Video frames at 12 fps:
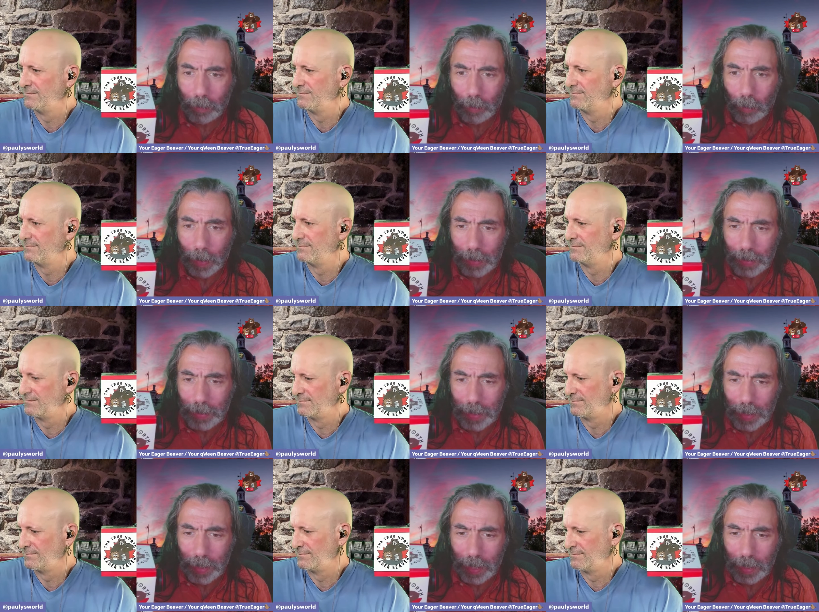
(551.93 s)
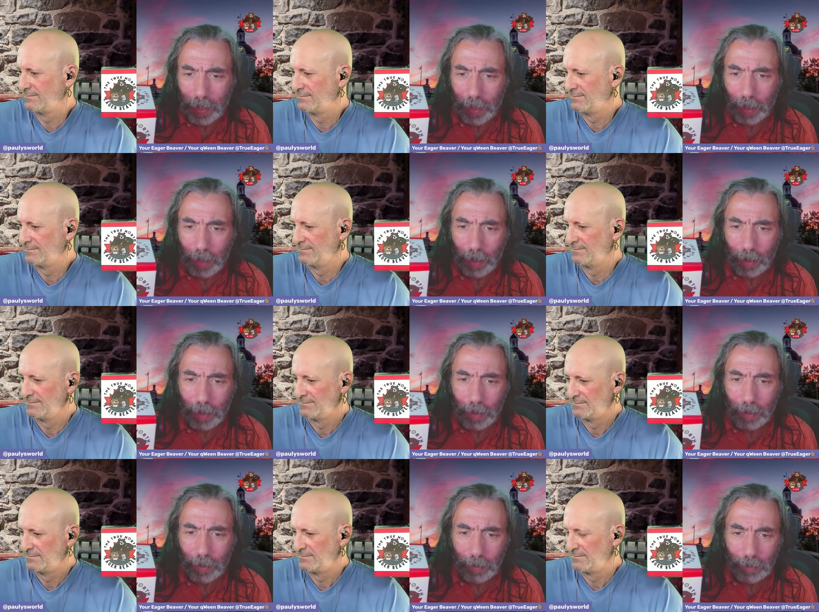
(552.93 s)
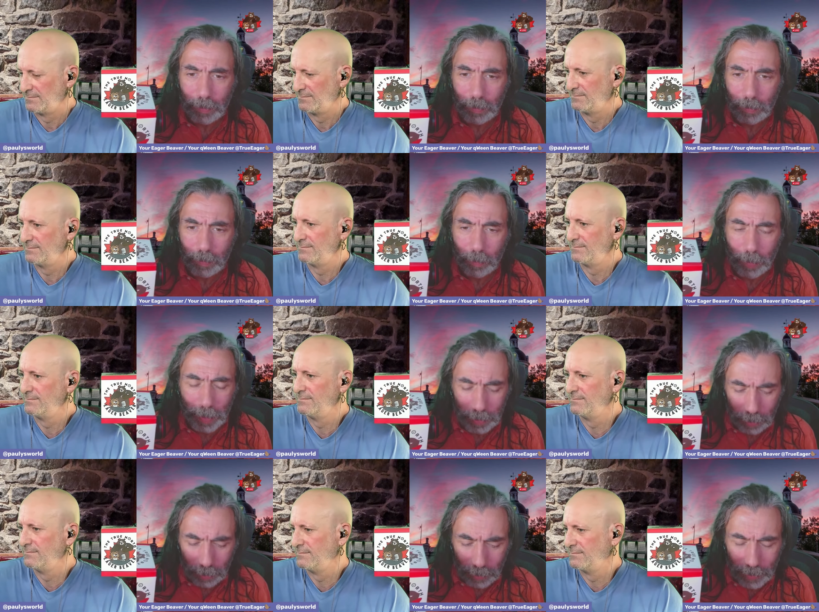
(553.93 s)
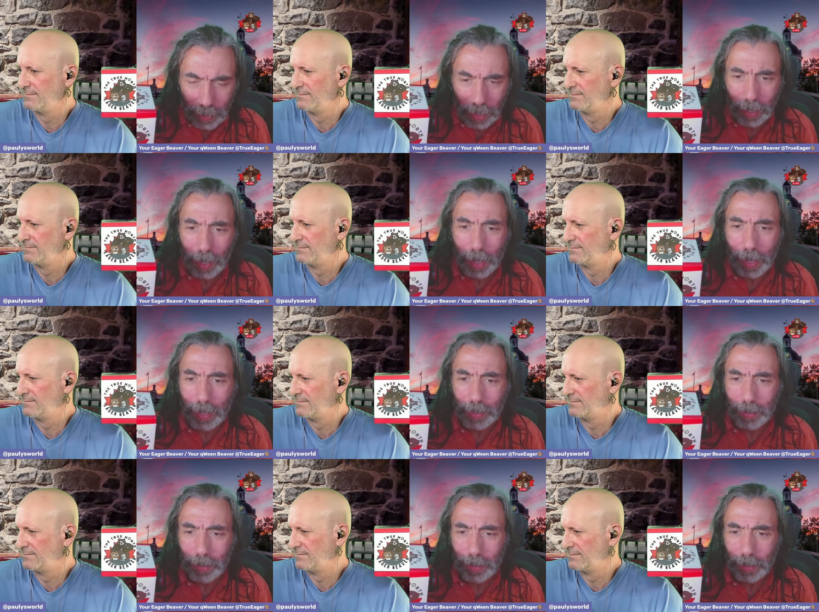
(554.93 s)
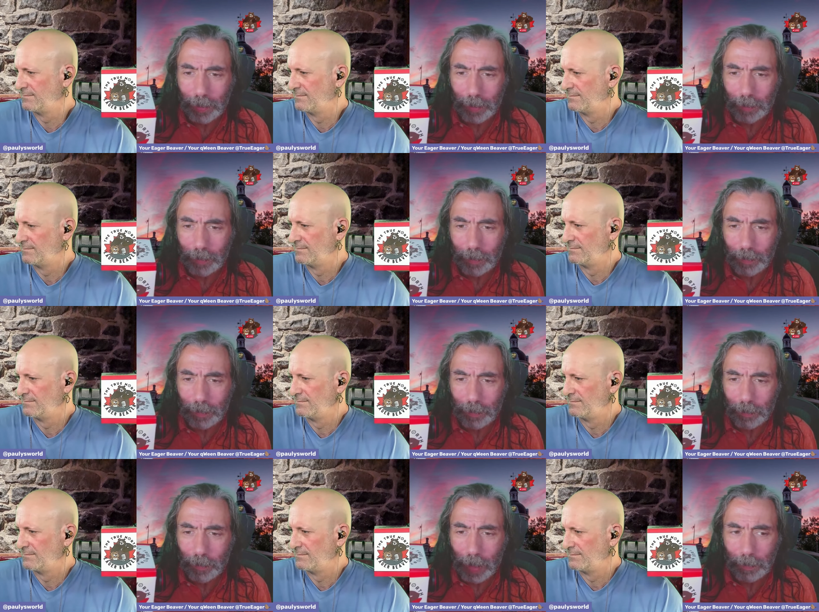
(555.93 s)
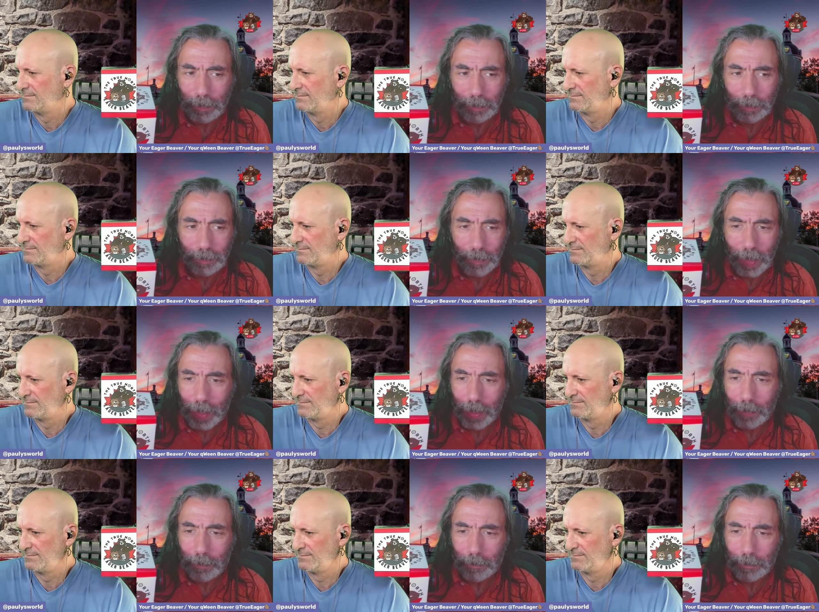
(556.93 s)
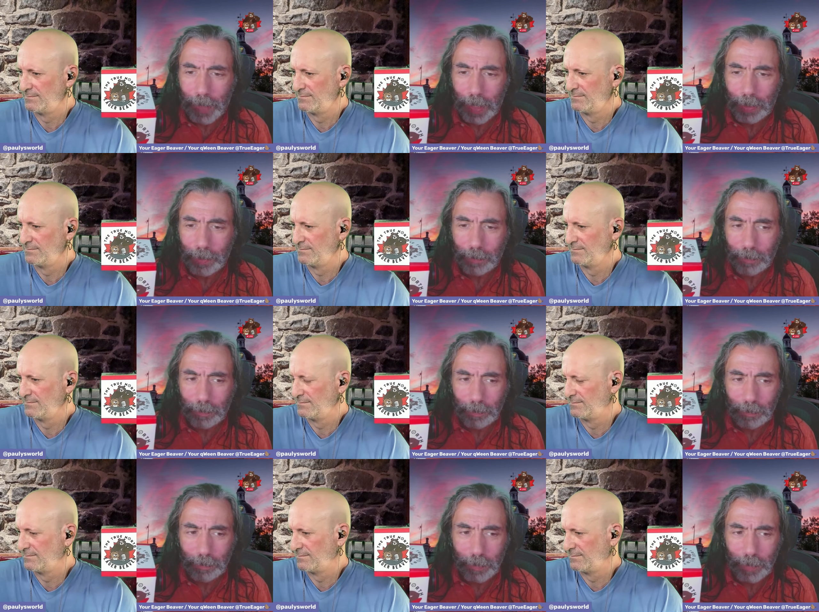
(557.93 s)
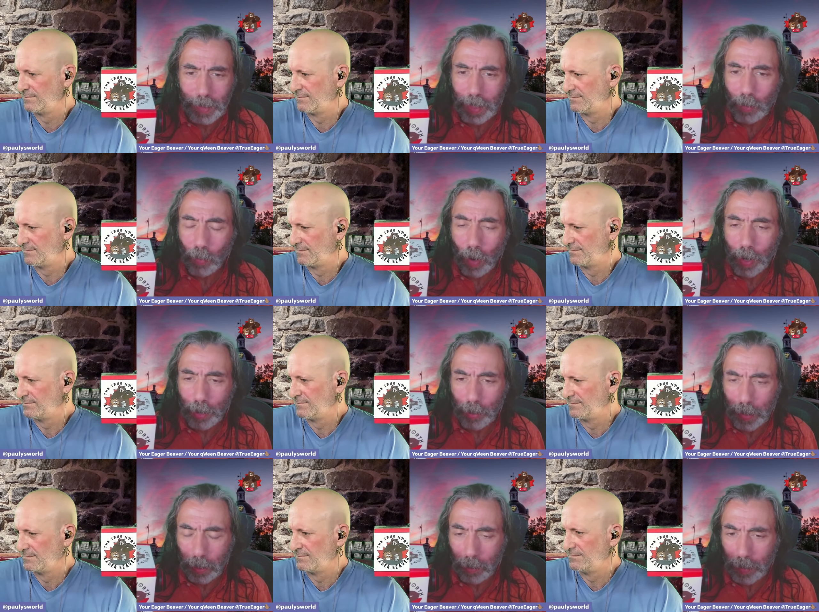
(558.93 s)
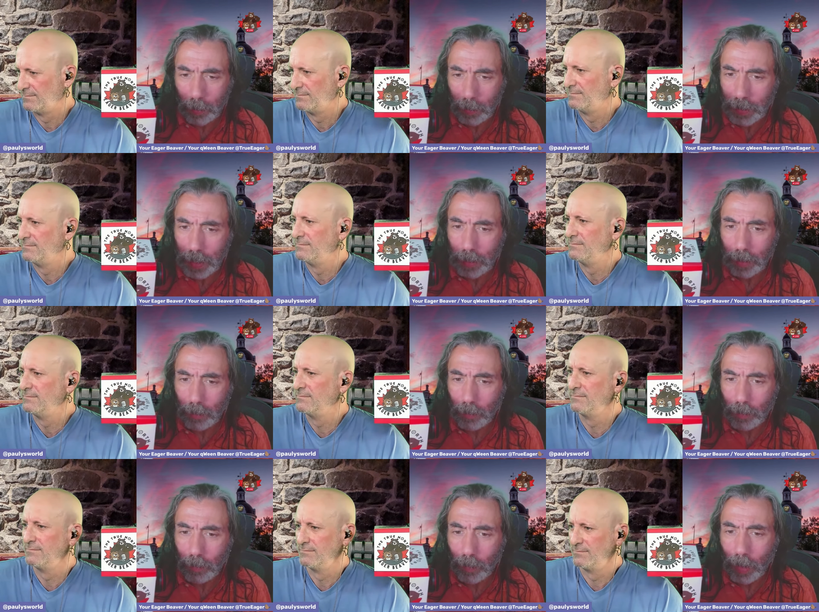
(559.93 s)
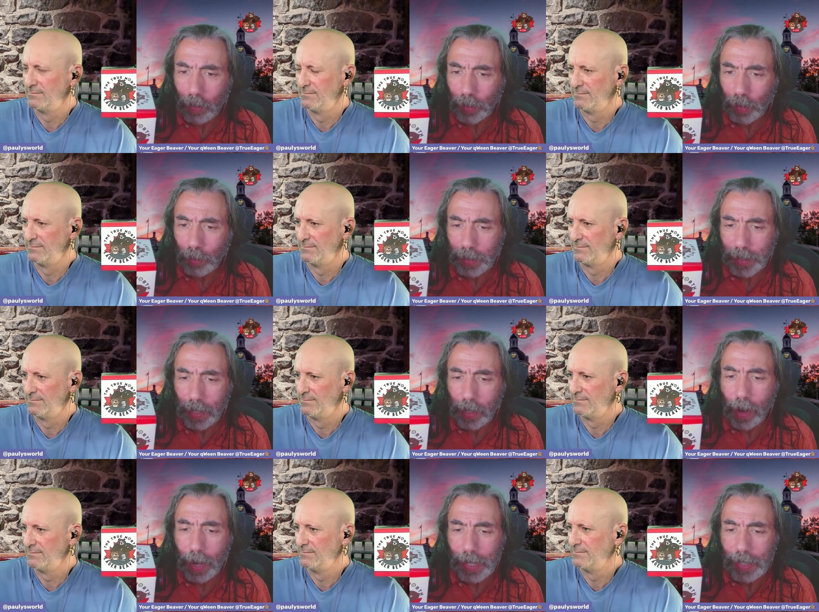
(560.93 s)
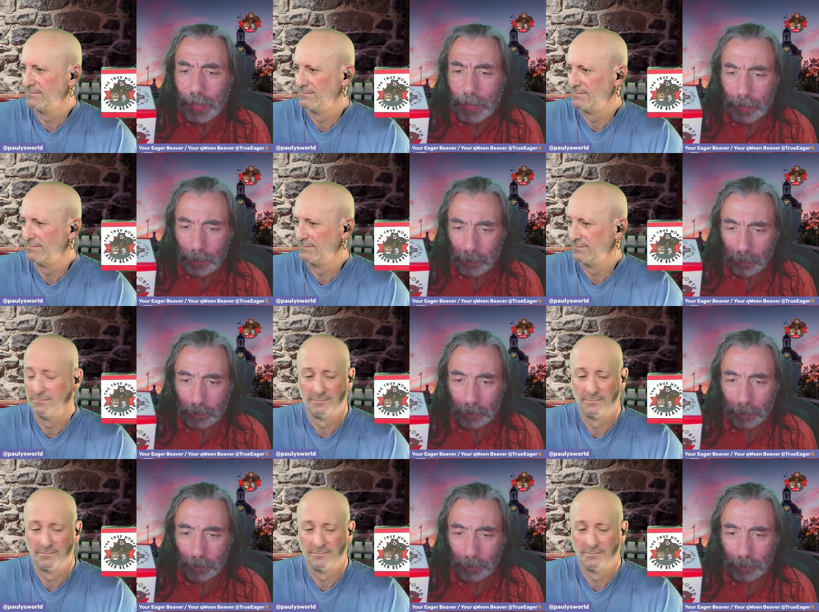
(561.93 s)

Speaker 1: pro-Palestinian protesters. And, well, they didn't want her here. They were saying, Rebel News décalisse.